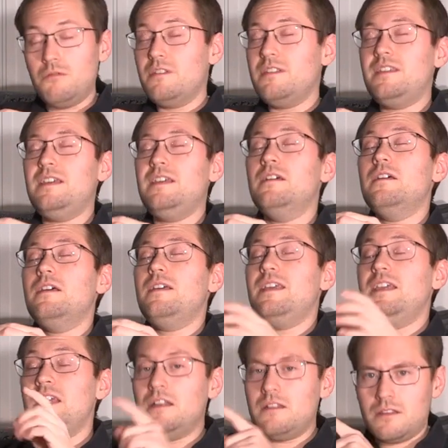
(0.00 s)
the
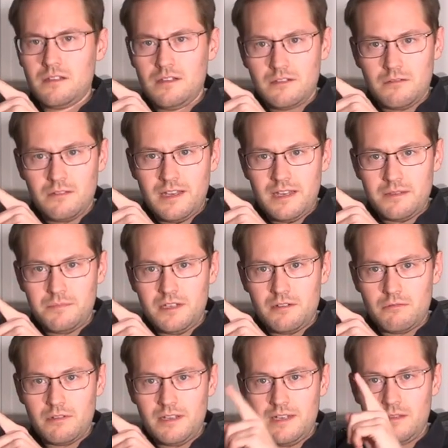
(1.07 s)
incident light
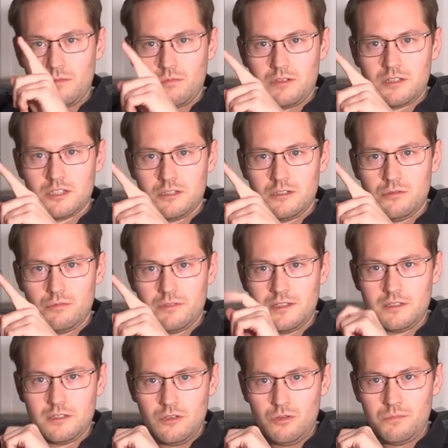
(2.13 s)
meter reading, what you do with the
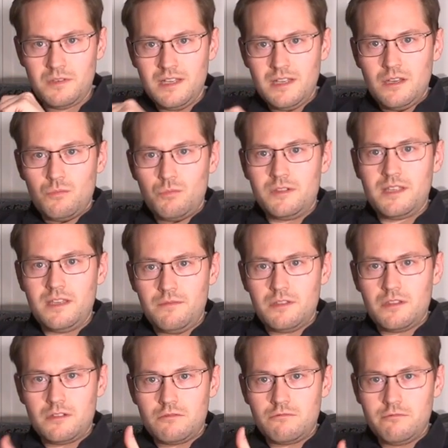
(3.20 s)
dome, will give you
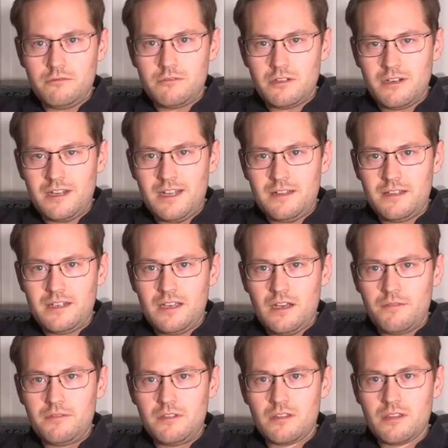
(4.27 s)
the true tonality
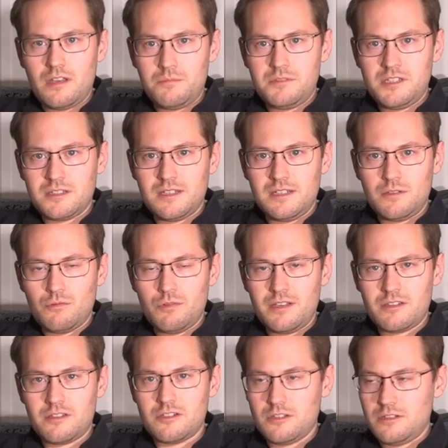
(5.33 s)
of the subject in
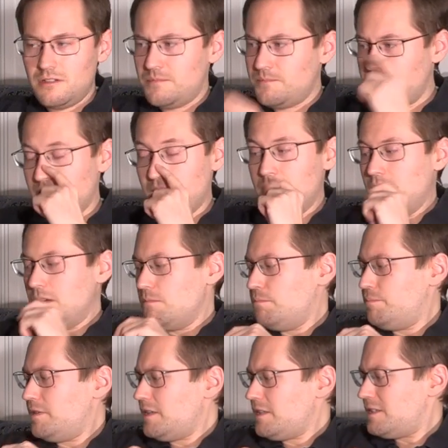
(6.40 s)
question.
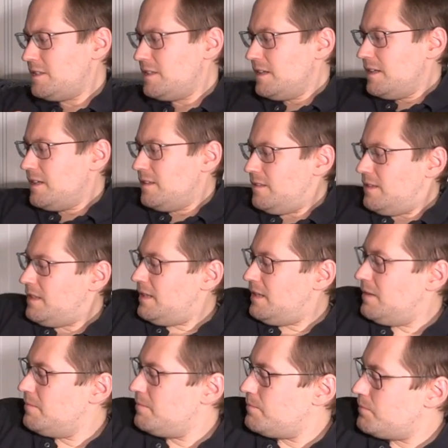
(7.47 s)
But
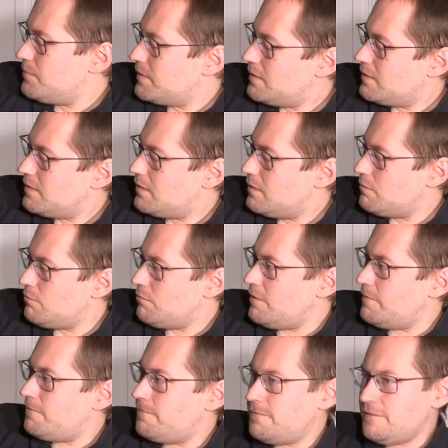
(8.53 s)
the
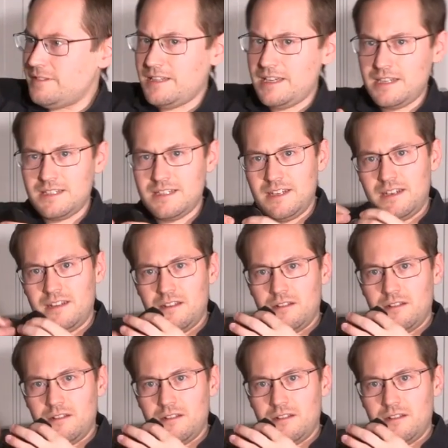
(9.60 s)
reflected